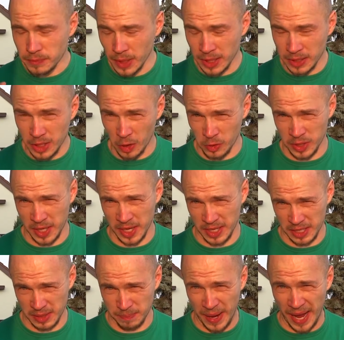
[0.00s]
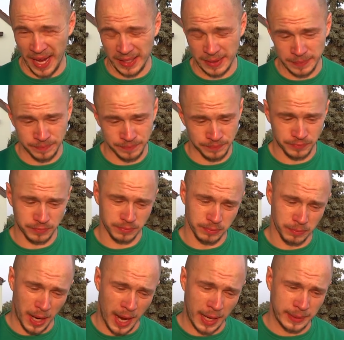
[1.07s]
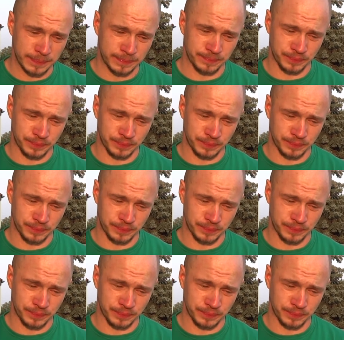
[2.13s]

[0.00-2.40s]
It don't taste bad, but